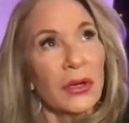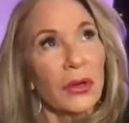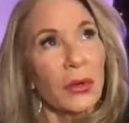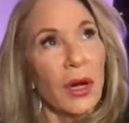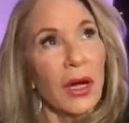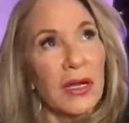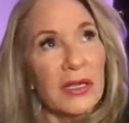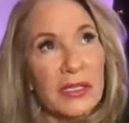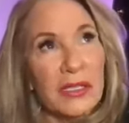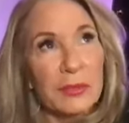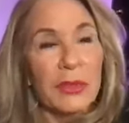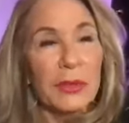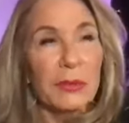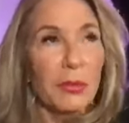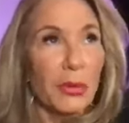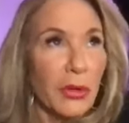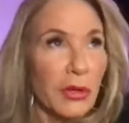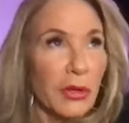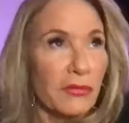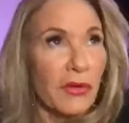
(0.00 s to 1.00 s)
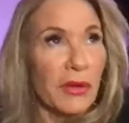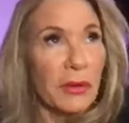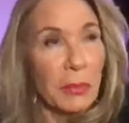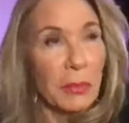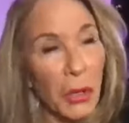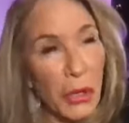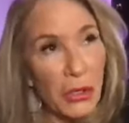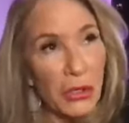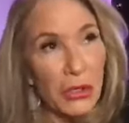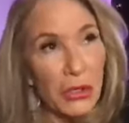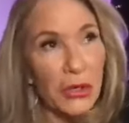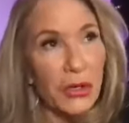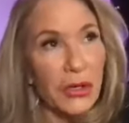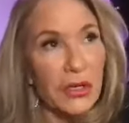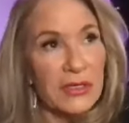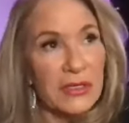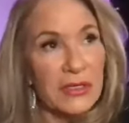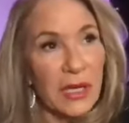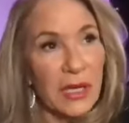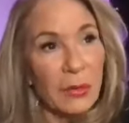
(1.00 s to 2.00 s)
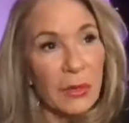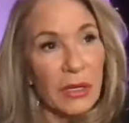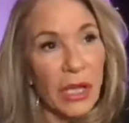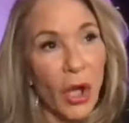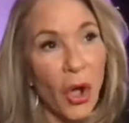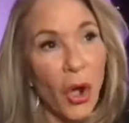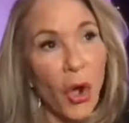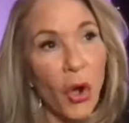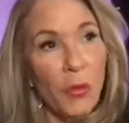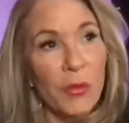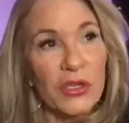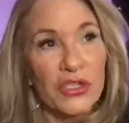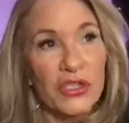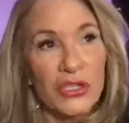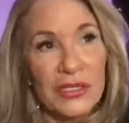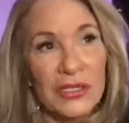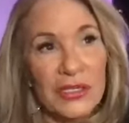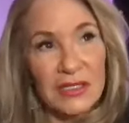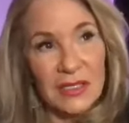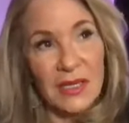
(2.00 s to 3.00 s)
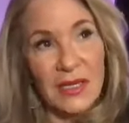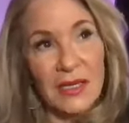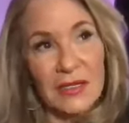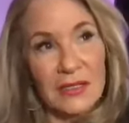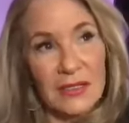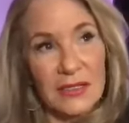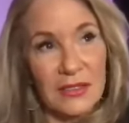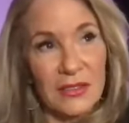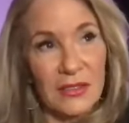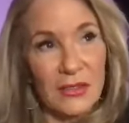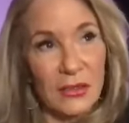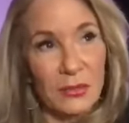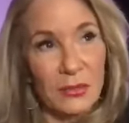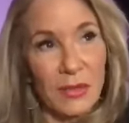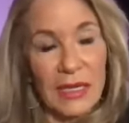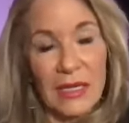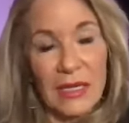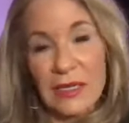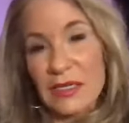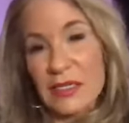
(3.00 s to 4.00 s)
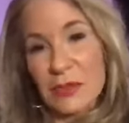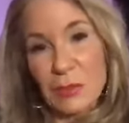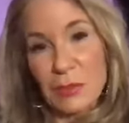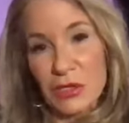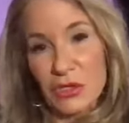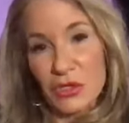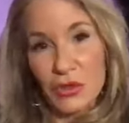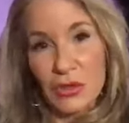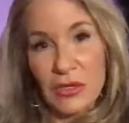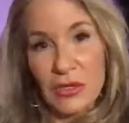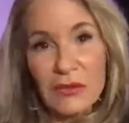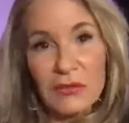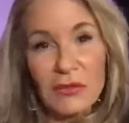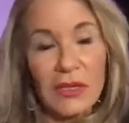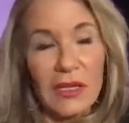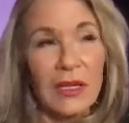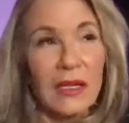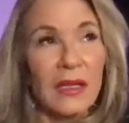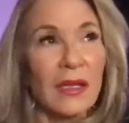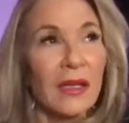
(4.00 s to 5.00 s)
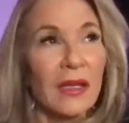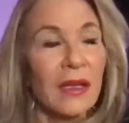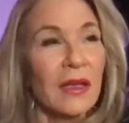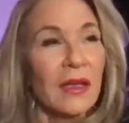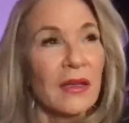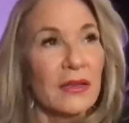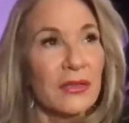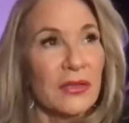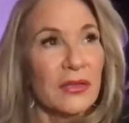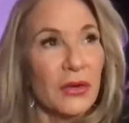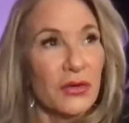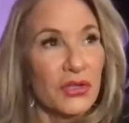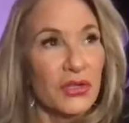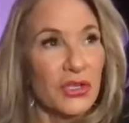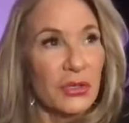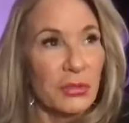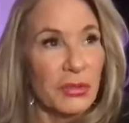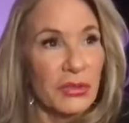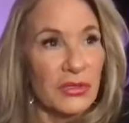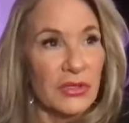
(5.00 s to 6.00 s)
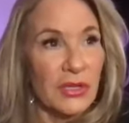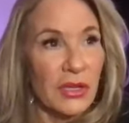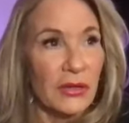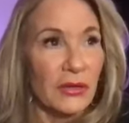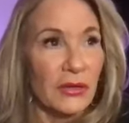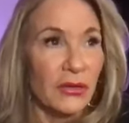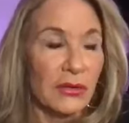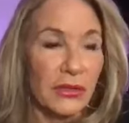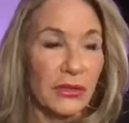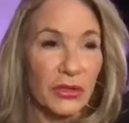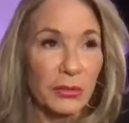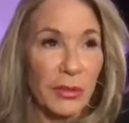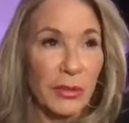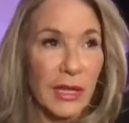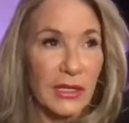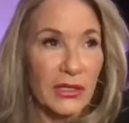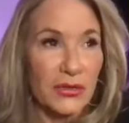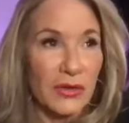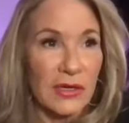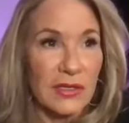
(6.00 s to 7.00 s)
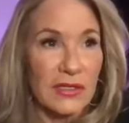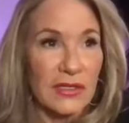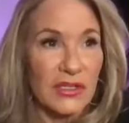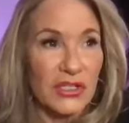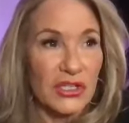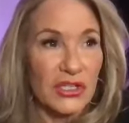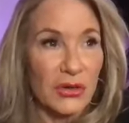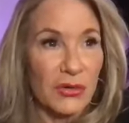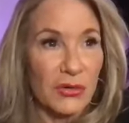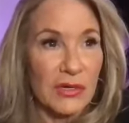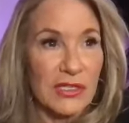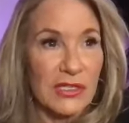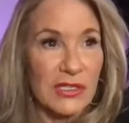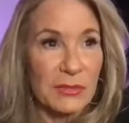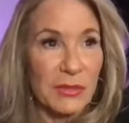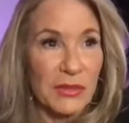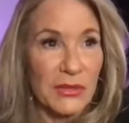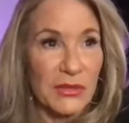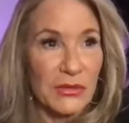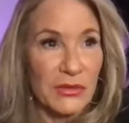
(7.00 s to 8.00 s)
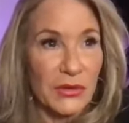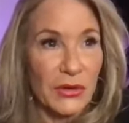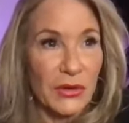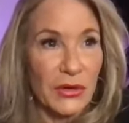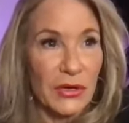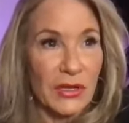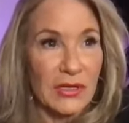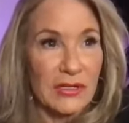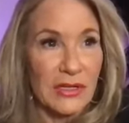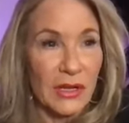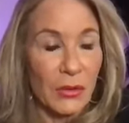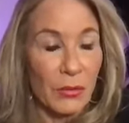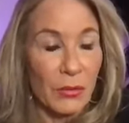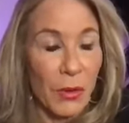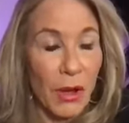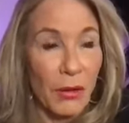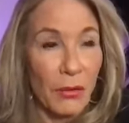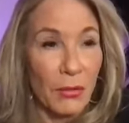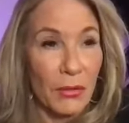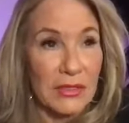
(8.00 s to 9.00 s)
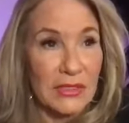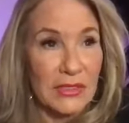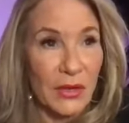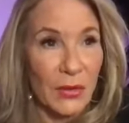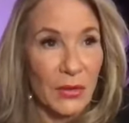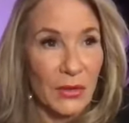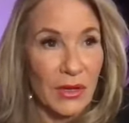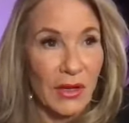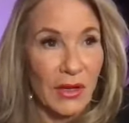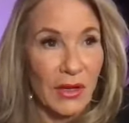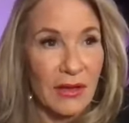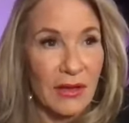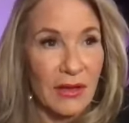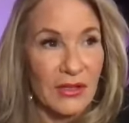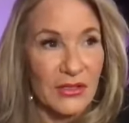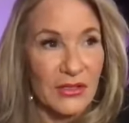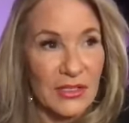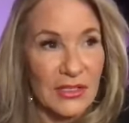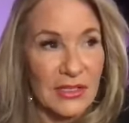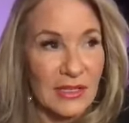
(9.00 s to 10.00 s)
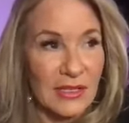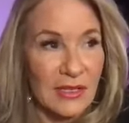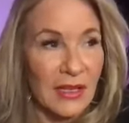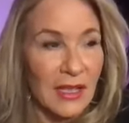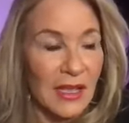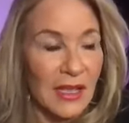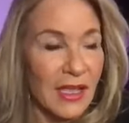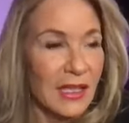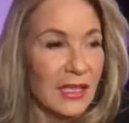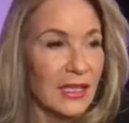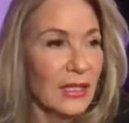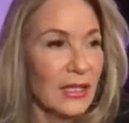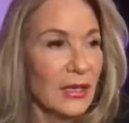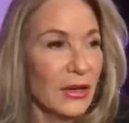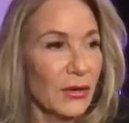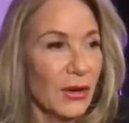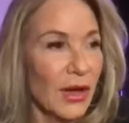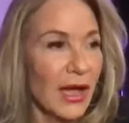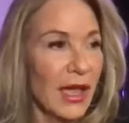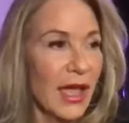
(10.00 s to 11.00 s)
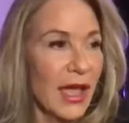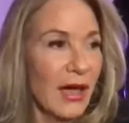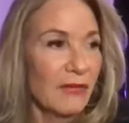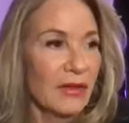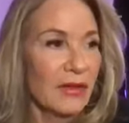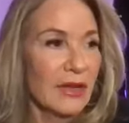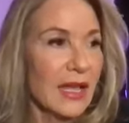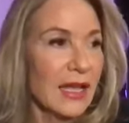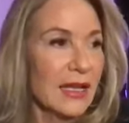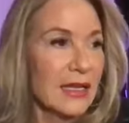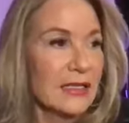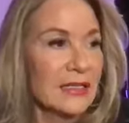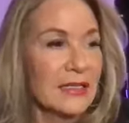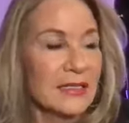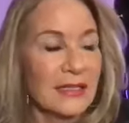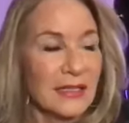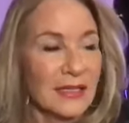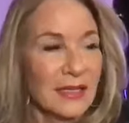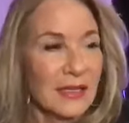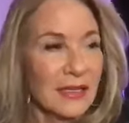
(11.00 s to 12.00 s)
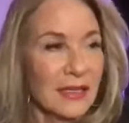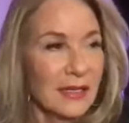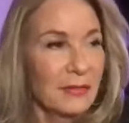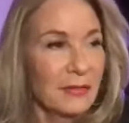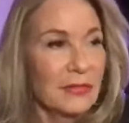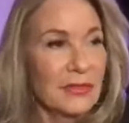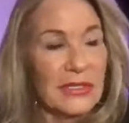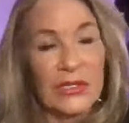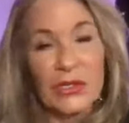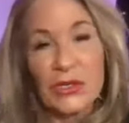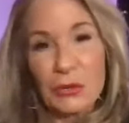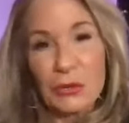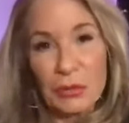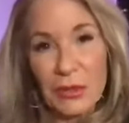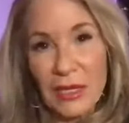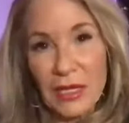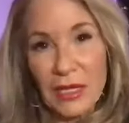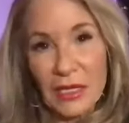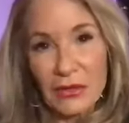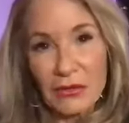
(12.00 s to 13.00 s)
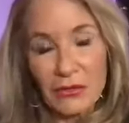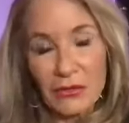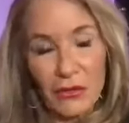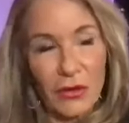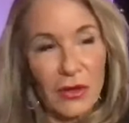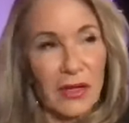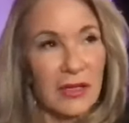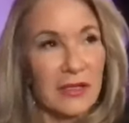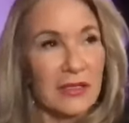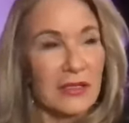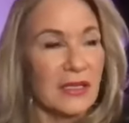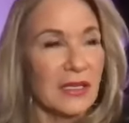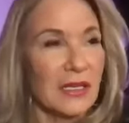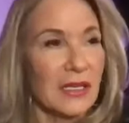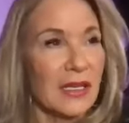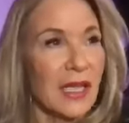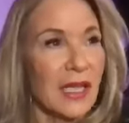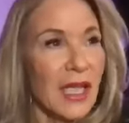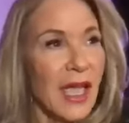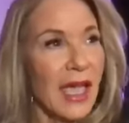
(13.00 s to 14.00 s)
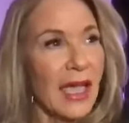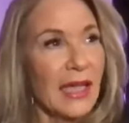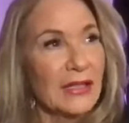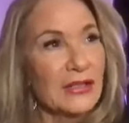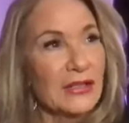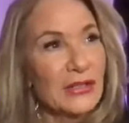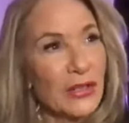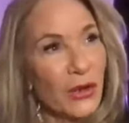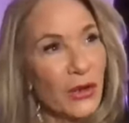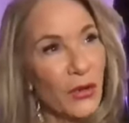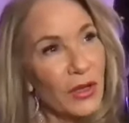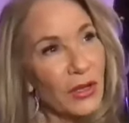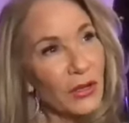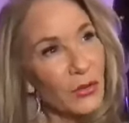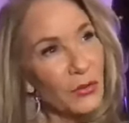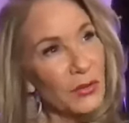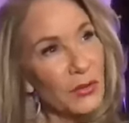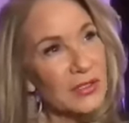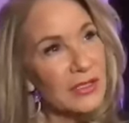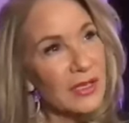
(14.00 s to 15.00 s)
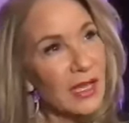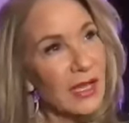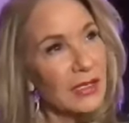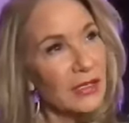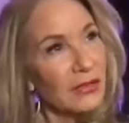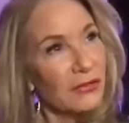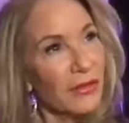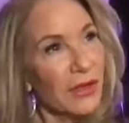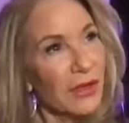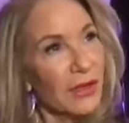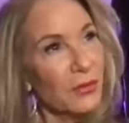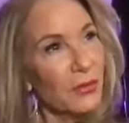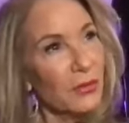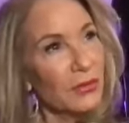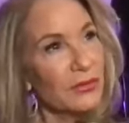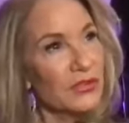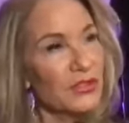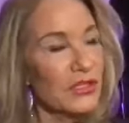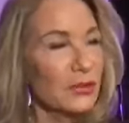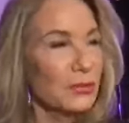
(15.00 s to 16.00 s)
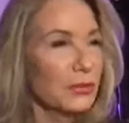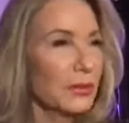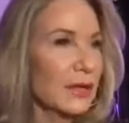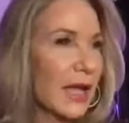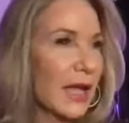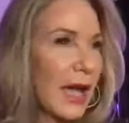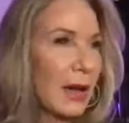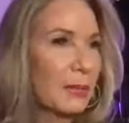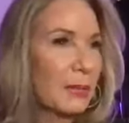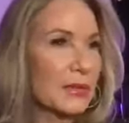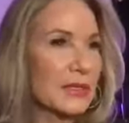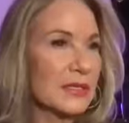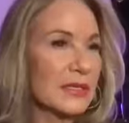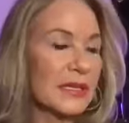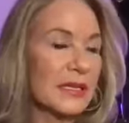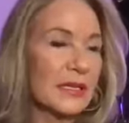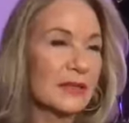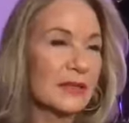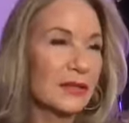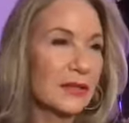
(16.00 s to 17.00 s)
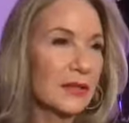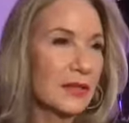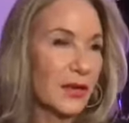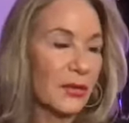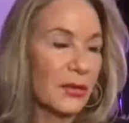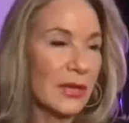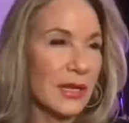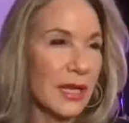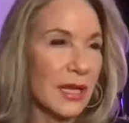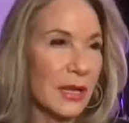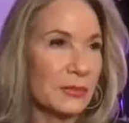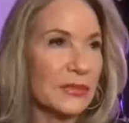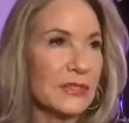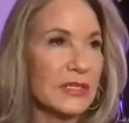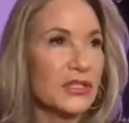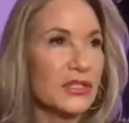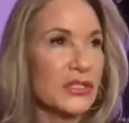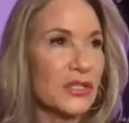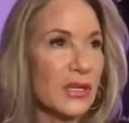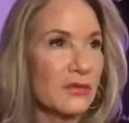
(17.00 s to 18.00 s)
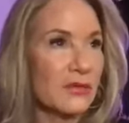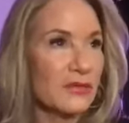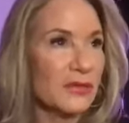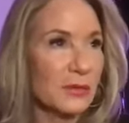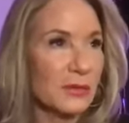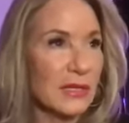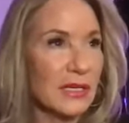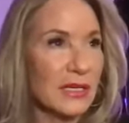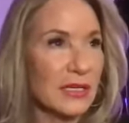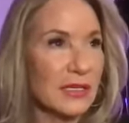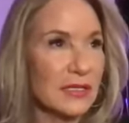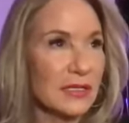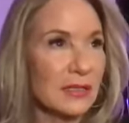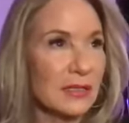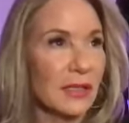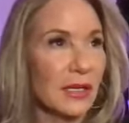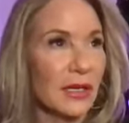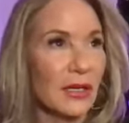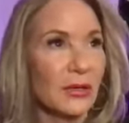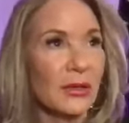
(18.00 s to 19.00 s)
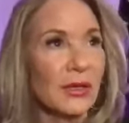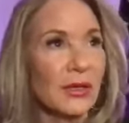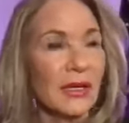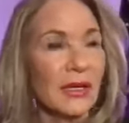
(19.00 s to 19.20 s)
husband, boyfriend, partner is coming home and she decides to make it a special evening. So she puts on her little black dress and she greets him at the door and he's like, "Whoa, what's going on?" And she said, "I have a nice dinner planned for us." And so it was kind of like, well, gee, what happens? He comes in, she gives him a kiss, hello.